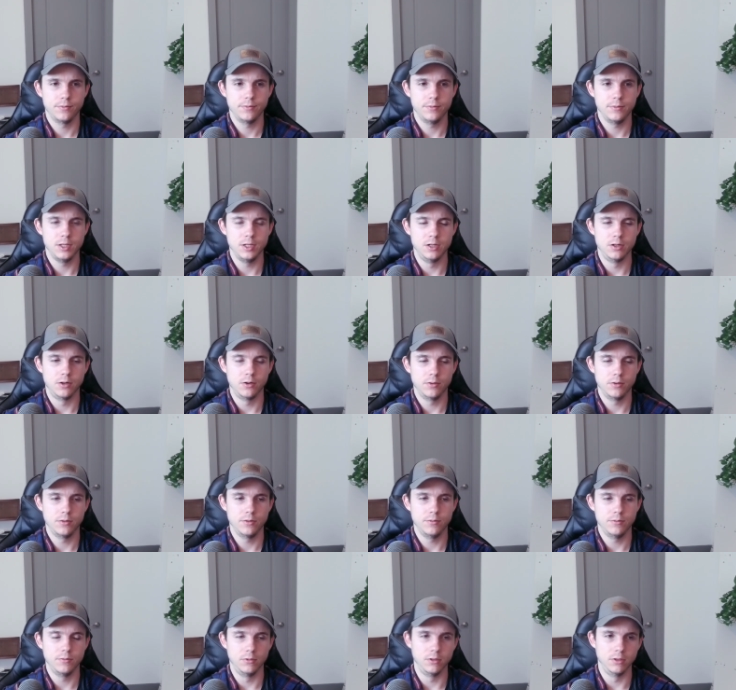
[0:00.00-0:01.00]
you know,
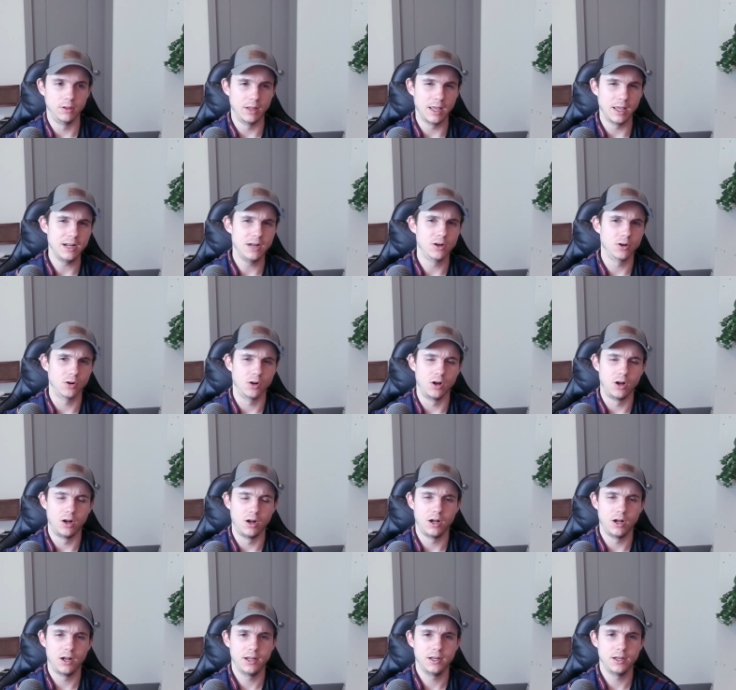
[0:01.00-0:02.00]
later
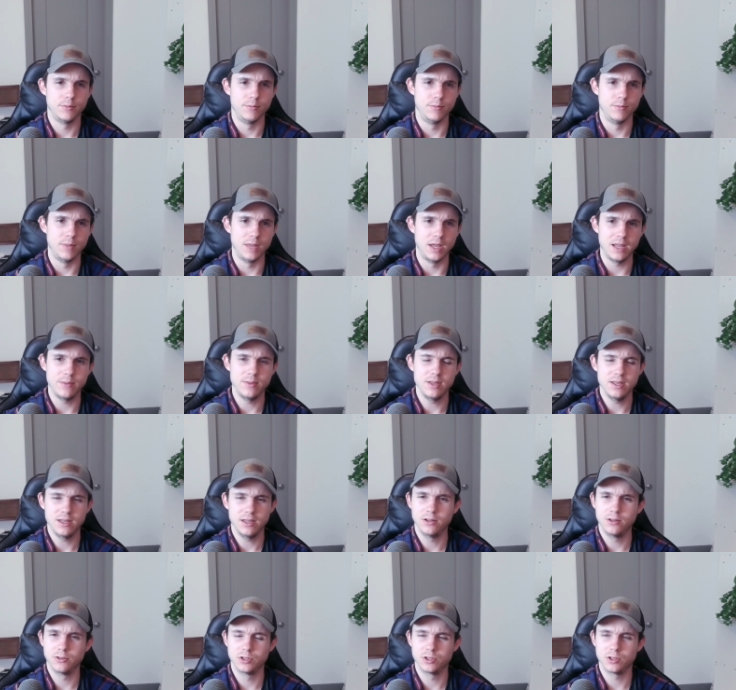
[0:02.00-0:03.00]
on, maybe
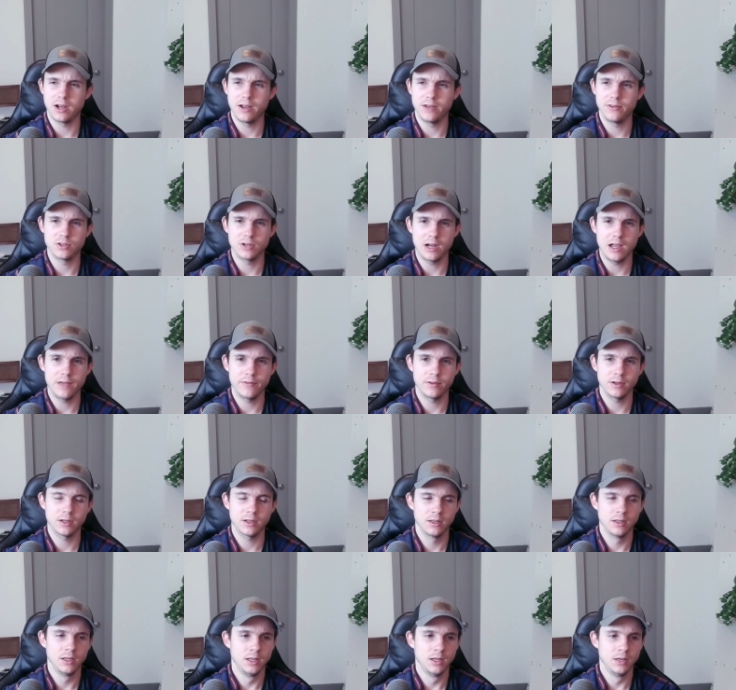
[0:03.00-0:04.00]
it'll drive traffic.
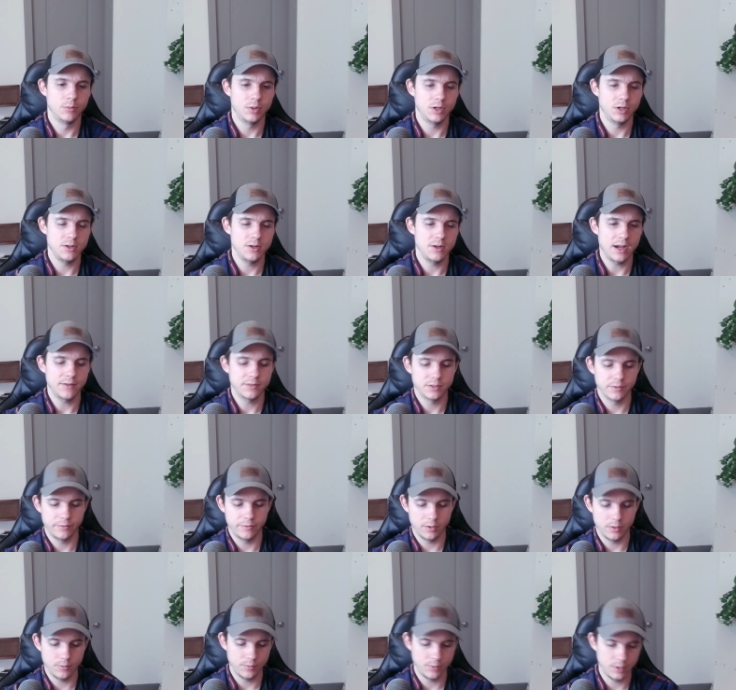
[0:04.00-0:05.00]
But you have
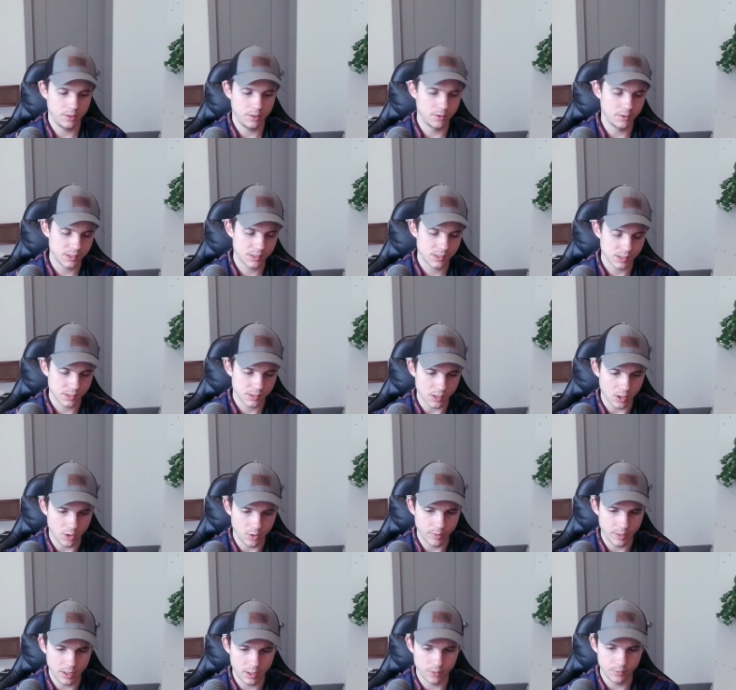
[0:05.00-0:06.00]
to, you know, it's all
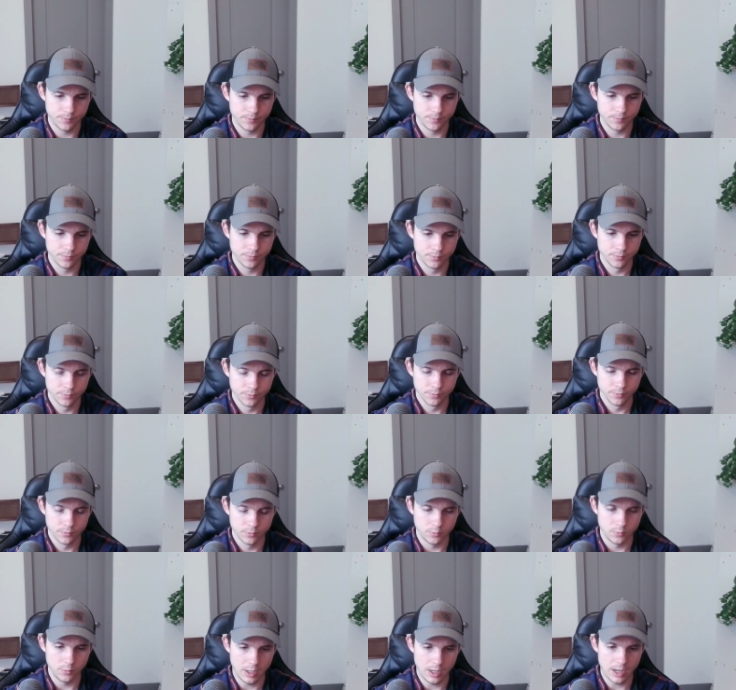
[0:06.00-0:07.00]
about
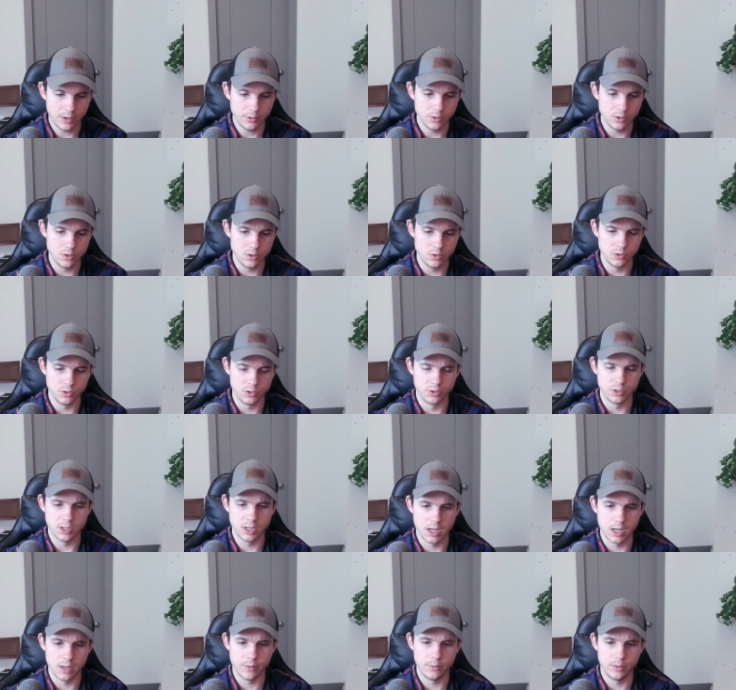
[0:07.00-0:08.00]
how you use your
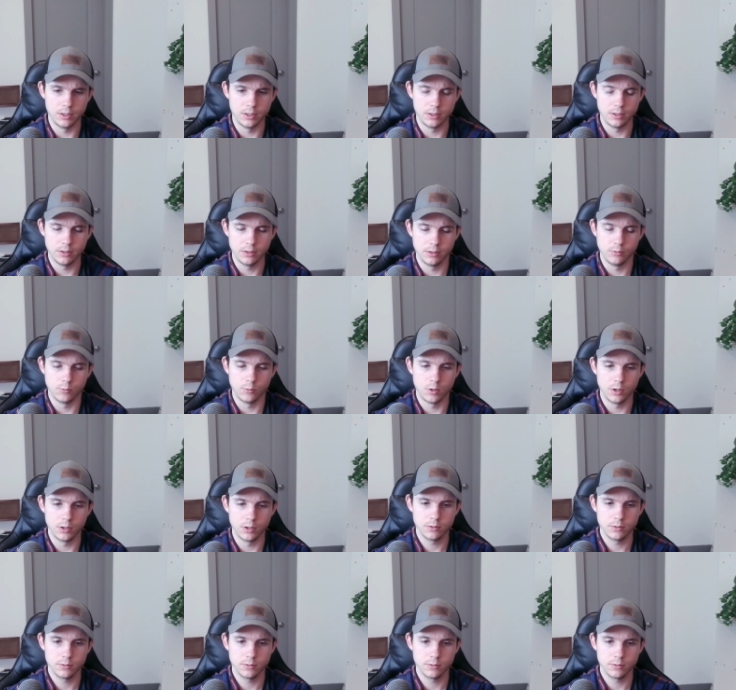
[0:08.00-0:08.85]
time and what